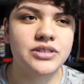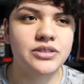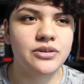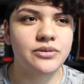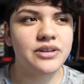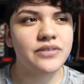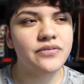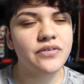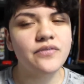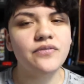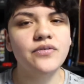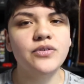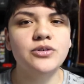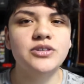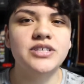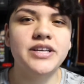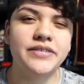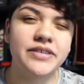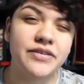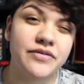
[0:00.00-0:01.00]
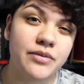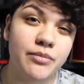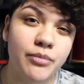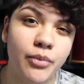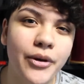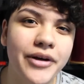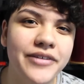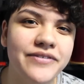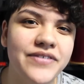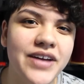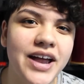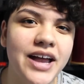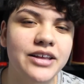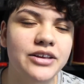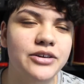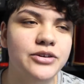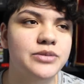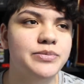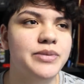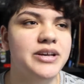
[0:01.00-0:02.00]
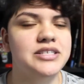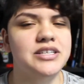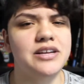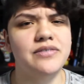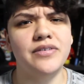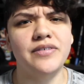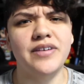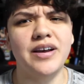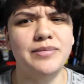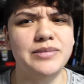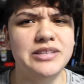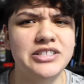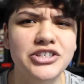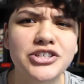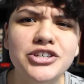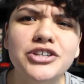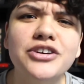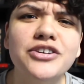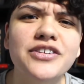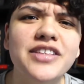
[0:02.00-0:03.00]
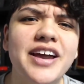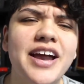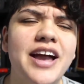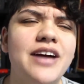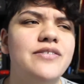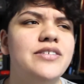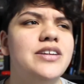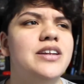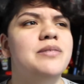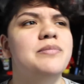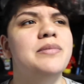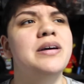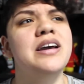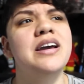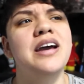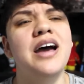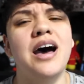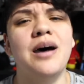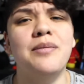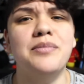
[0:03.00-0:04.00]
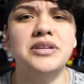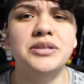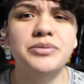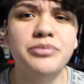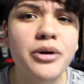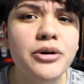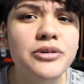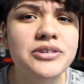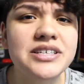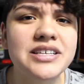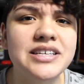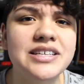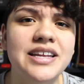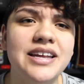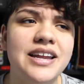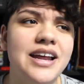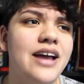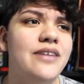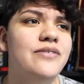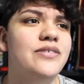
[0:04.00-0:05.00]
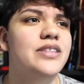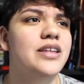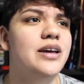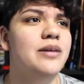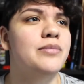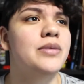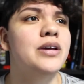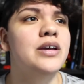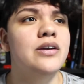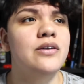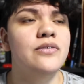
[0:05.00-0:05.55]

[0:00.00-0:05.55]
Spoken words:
So different foods have different point values based off of how much sugar they have in them, how much protein they have in them.